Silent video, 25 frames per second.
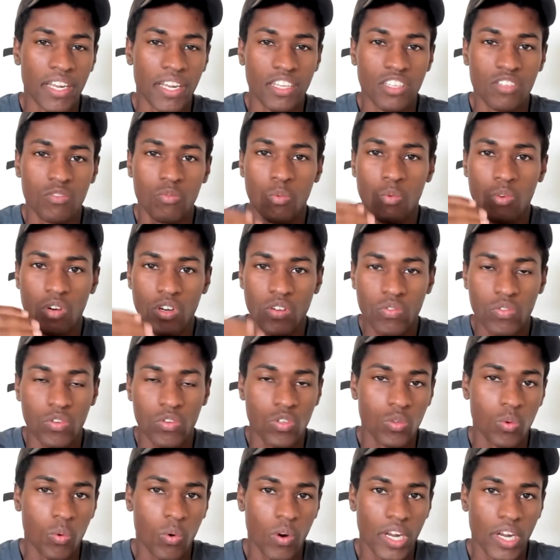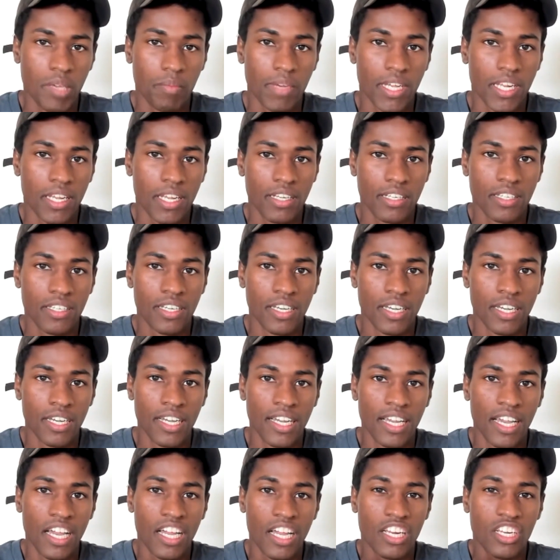minutes, work for 20 minutes,
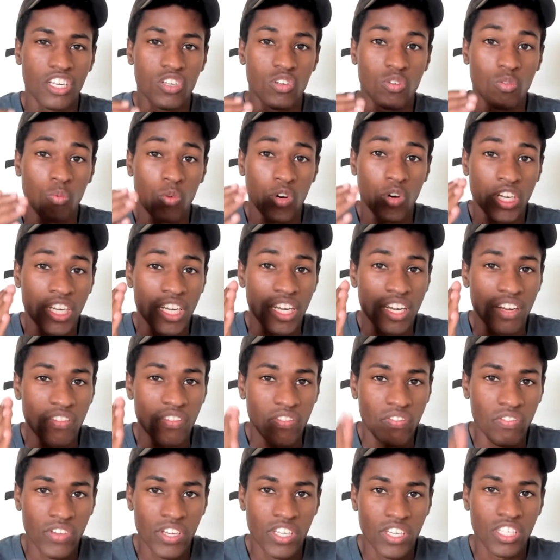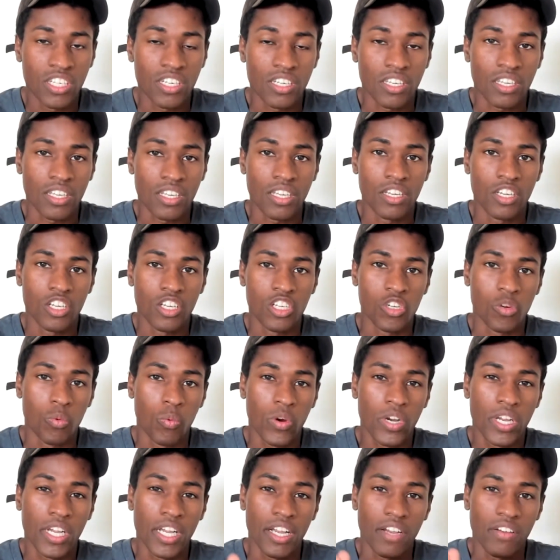and you're working efficiently, you're
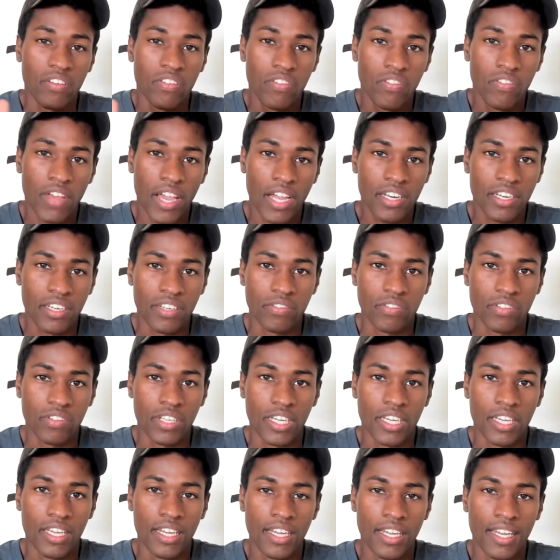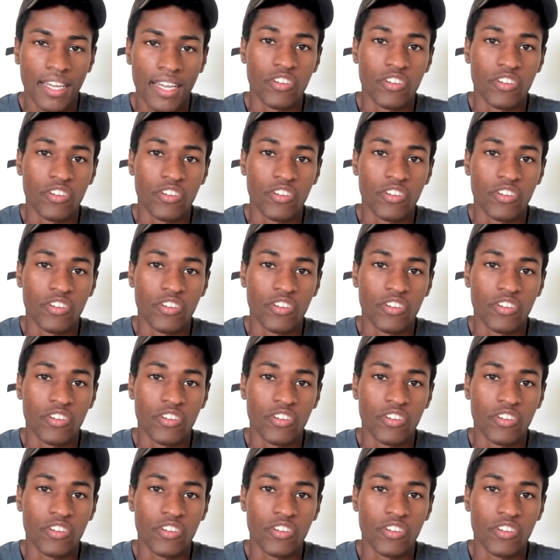working effectively,